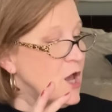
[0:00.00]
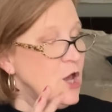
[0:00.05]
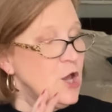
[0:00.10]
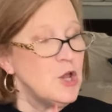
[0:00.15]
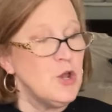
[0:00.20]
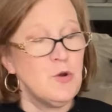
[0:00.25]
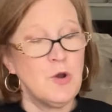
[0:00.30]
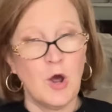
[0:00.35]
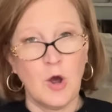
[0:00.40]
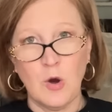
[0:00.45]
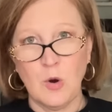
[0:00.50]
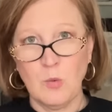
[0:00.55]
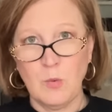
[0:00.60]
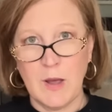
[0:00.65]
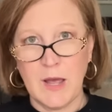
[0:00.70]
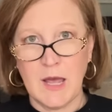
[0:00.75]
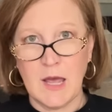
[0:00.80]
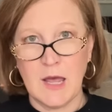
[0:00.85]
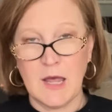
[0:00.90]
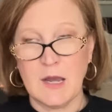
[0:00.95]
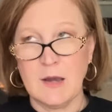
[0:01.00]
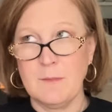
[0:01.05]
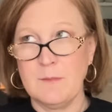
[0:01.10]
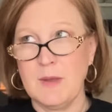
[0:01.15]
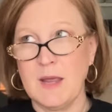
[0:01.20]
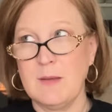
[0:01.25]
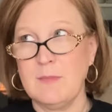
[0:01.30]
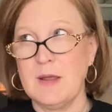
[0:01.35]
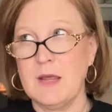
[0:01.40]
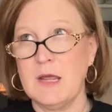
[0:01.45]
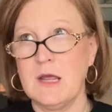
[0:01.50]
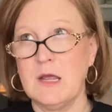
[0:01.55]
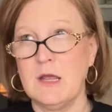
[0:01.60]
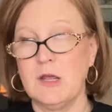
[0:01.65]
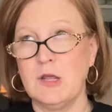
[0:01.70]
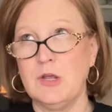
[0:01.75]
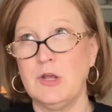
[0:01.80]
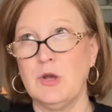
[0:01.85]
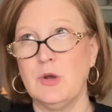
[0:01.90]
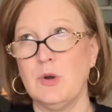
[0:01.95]
You know when maybe
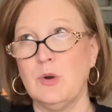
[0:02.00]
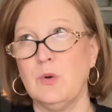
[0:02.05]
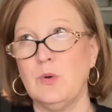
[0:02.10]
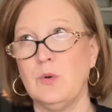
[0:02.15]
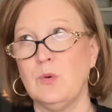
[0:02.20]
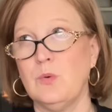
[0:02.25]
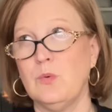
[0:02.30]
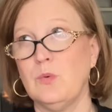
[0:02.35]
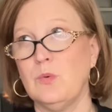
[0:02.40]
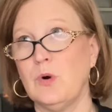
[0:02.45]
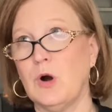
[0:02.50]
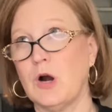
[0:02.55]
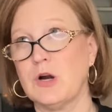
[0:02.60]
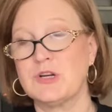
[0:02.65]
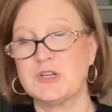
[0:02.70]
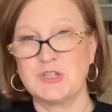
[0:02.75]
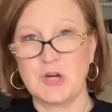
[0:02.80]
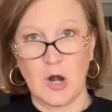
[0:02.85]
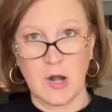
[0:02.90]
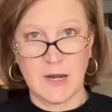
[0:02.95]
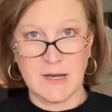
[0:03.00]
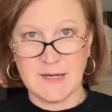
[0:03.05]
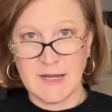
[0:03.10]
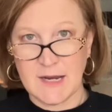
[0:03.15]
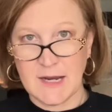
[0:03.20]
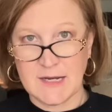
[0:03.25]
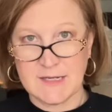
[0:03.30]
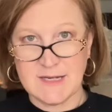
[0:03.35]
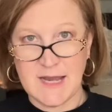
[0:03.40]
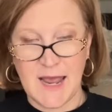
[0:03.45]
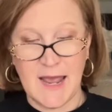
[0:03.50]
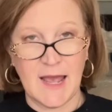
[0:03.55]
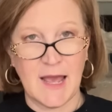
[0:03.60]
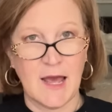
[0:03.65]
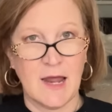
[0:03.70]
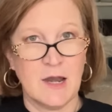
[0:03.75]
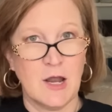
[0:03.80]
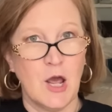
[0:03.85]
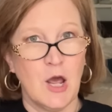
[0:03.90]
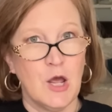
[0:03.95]
you are starting to get a
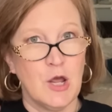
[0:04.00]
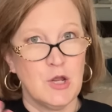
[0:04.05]
tan,